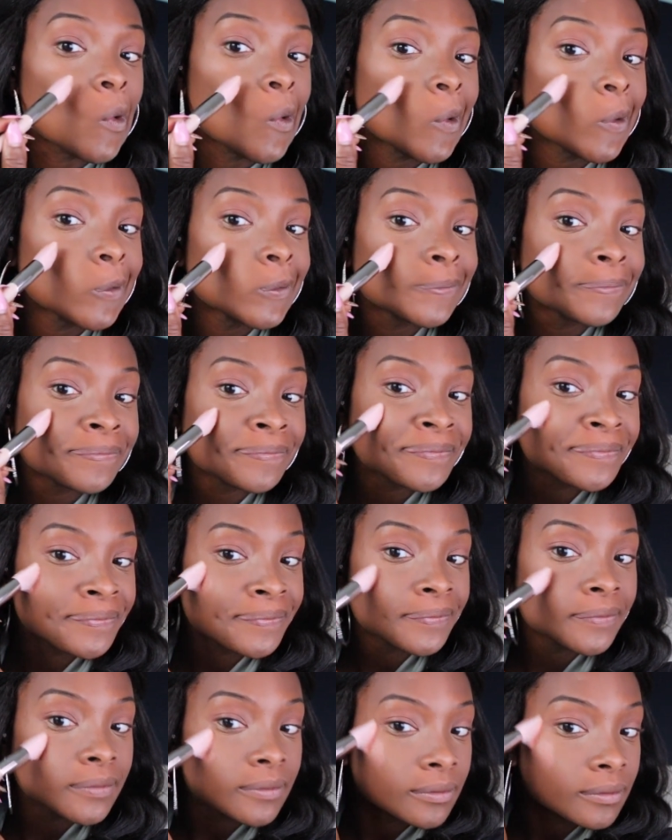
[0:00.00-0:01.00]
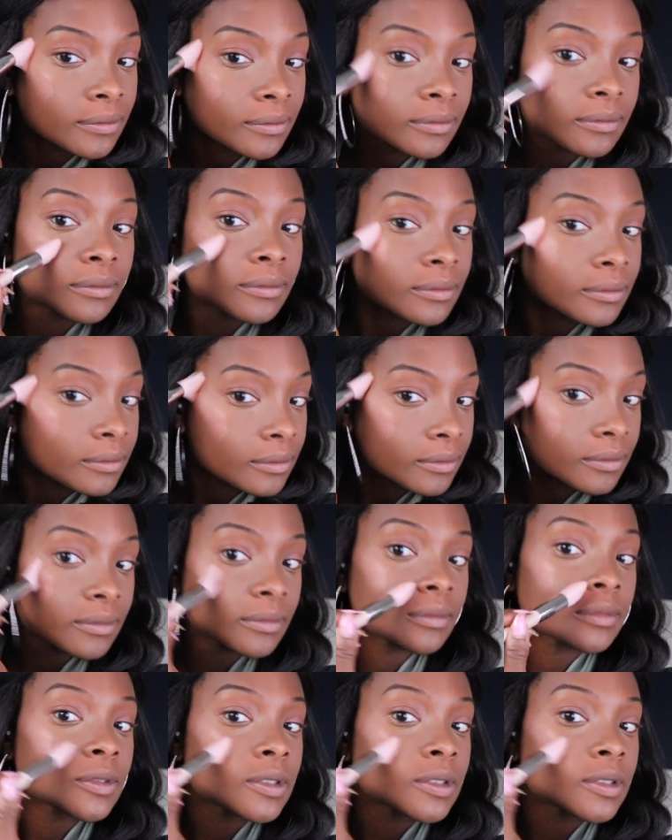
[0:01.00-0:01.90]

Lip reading: (no one is talking)